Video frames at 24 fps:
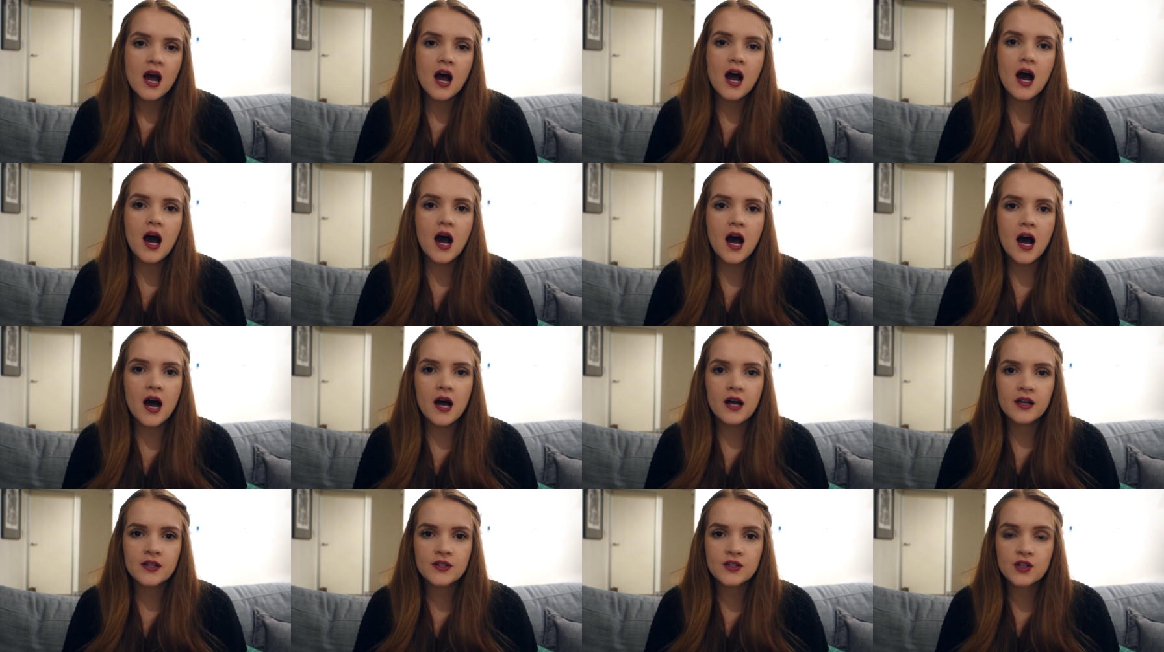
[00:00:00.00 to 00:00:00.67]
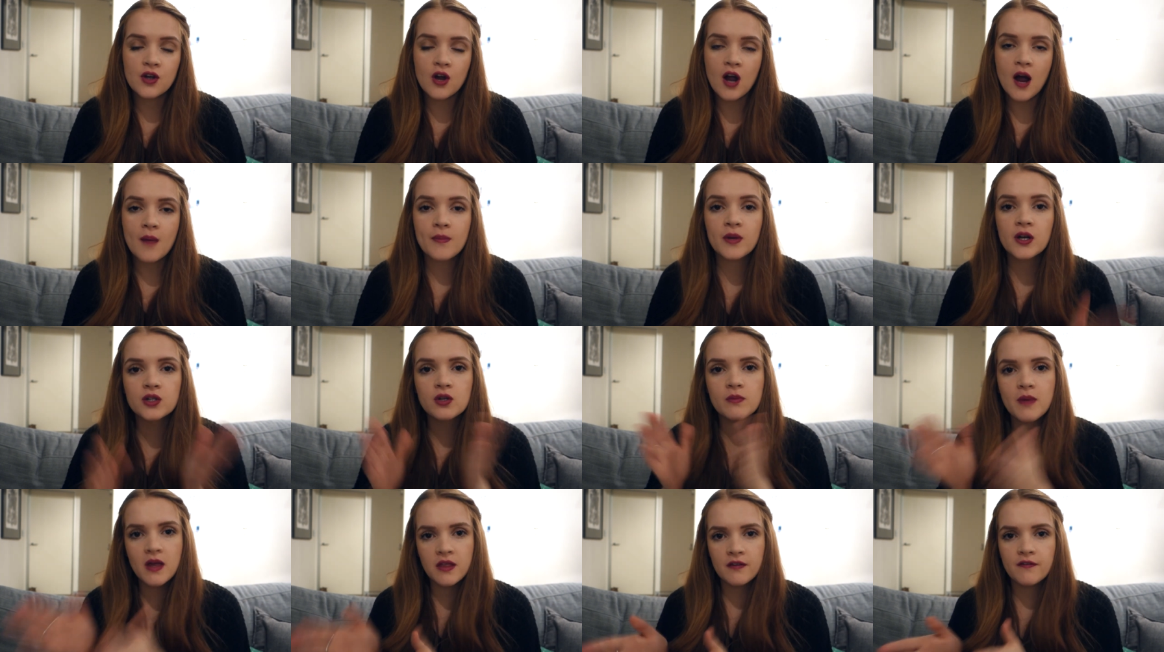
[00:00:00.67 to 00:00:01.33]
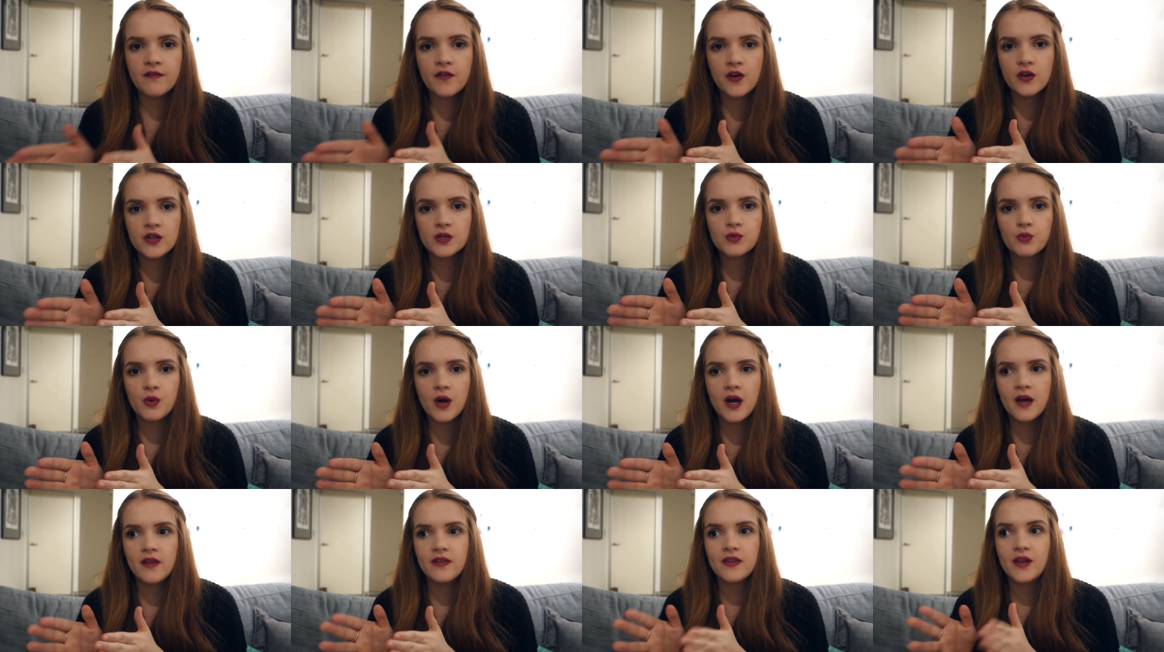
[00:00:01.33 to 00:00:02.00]
Uh, so I'm gonna talk about the first
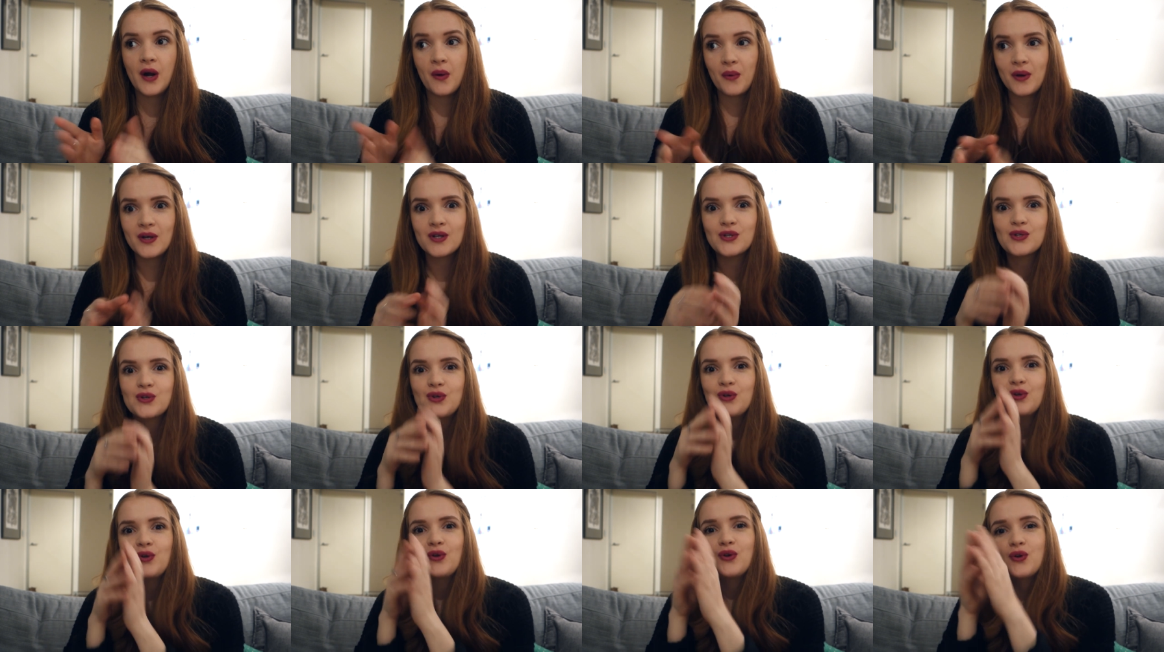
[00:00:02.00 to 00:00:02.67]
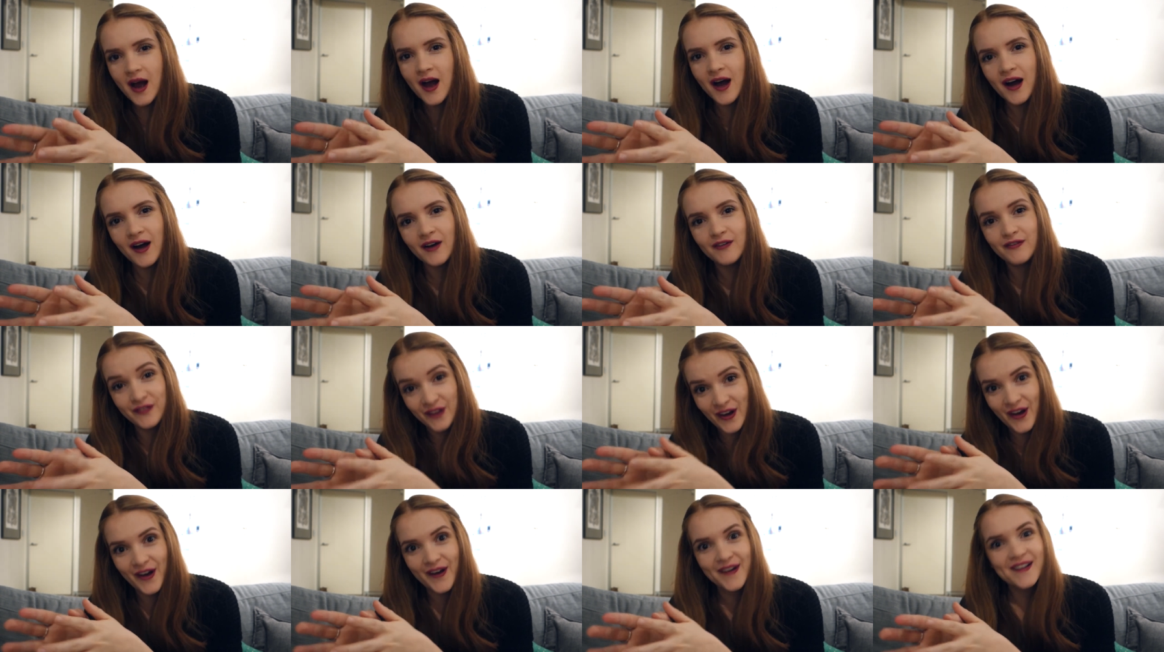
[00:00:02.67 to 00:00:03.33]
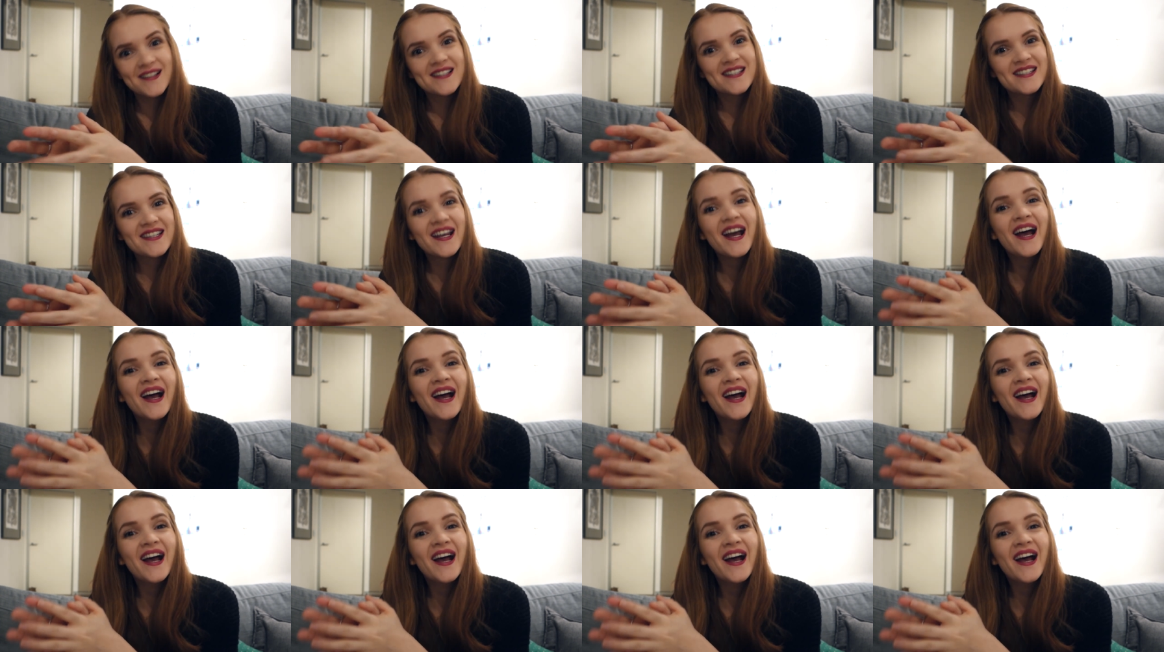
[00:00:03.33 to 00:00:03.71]
one that I went to uh, first.